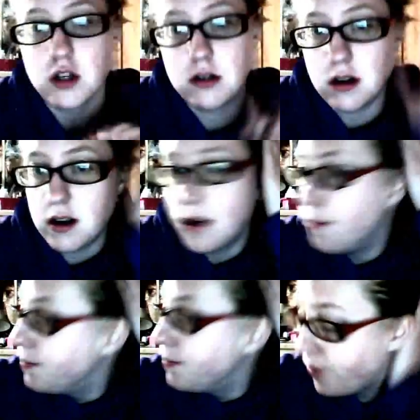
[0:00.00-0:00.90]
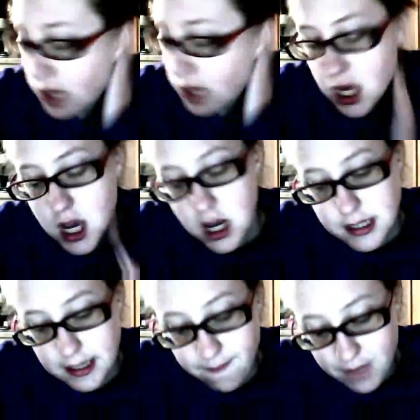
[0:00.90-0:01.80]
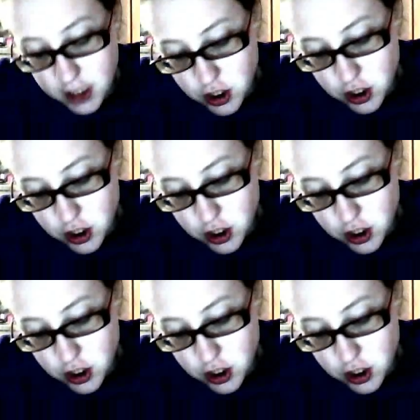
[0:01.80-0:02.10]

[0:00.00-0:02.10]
sorry. It's like a fictional